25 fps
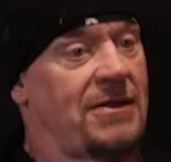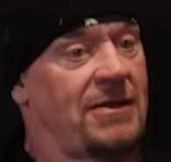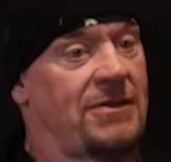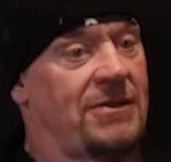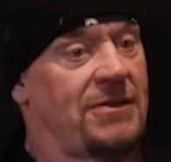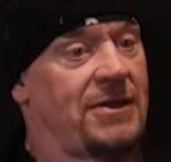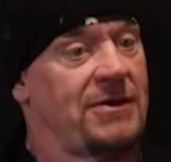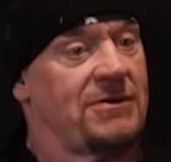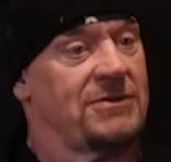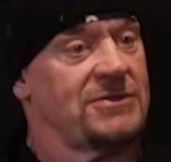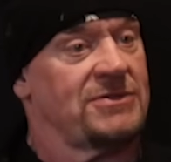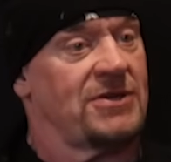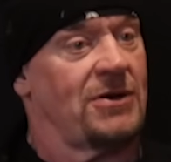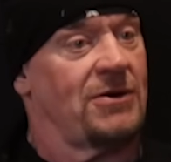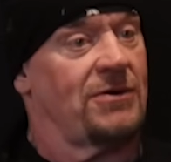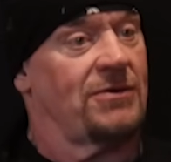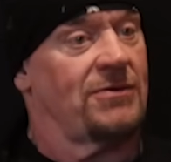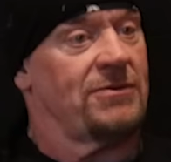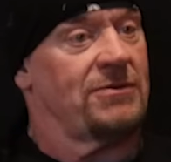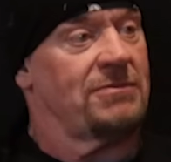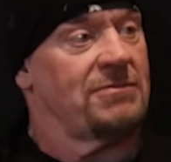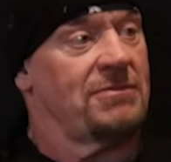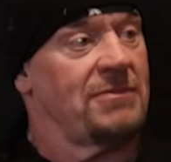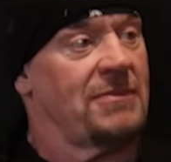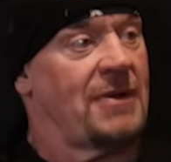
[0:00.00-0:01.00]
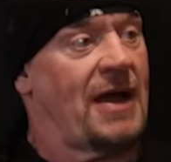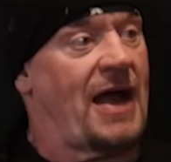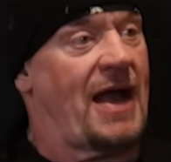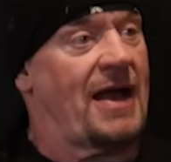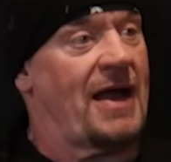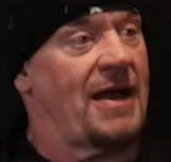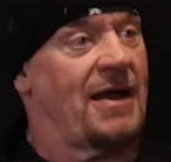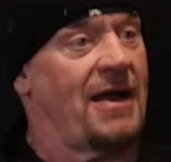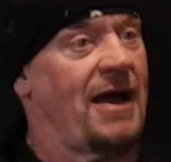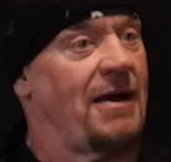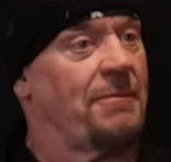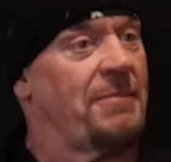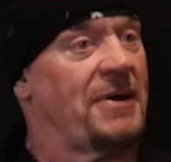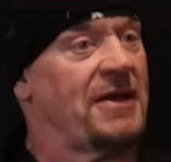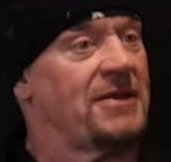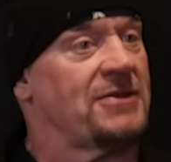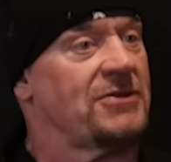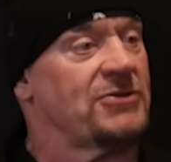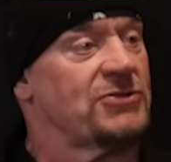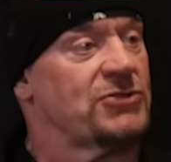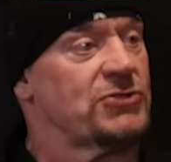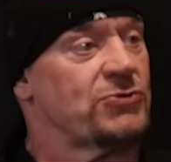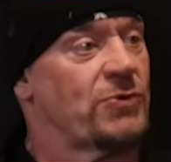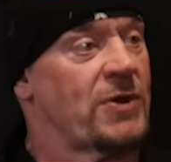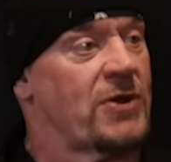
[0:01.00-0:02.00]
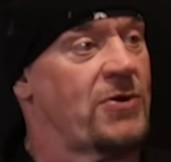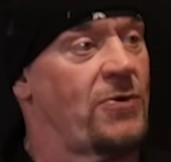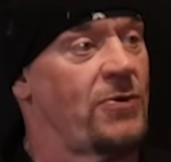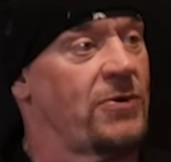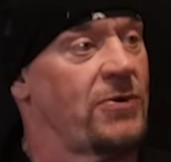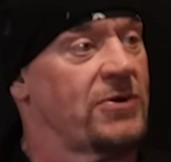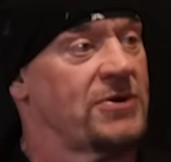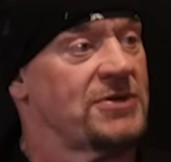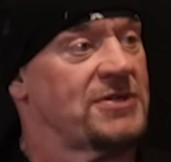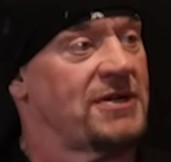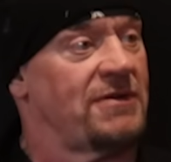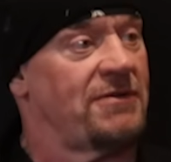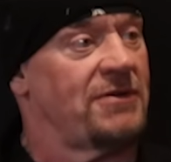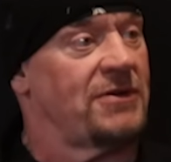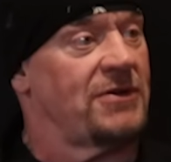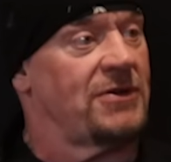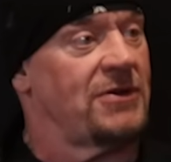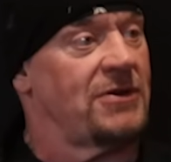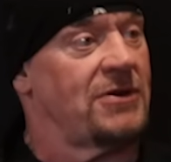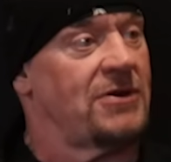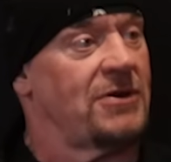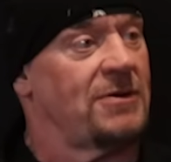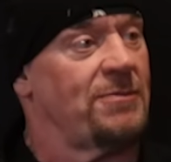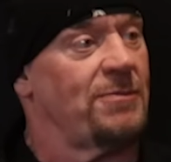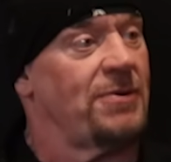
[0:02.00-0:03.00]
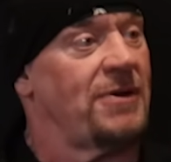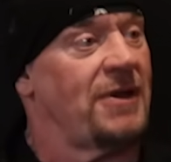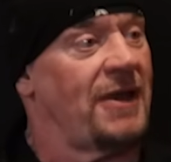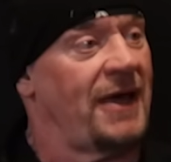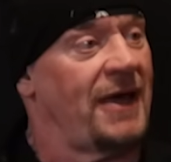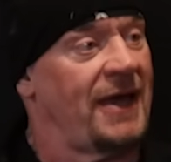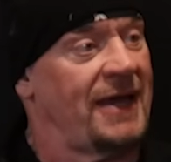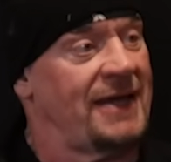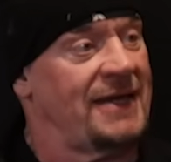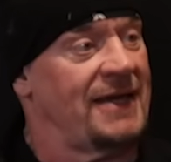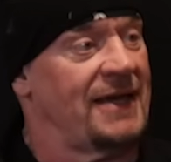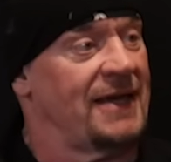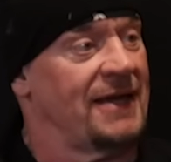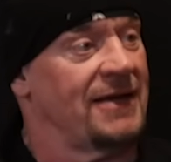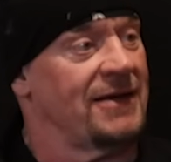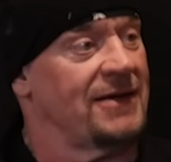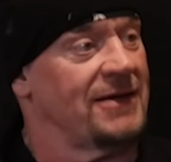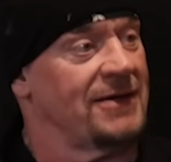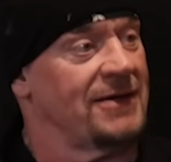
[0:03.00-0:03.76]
There was a, I, I bet there's three quarters of it you couldn't play it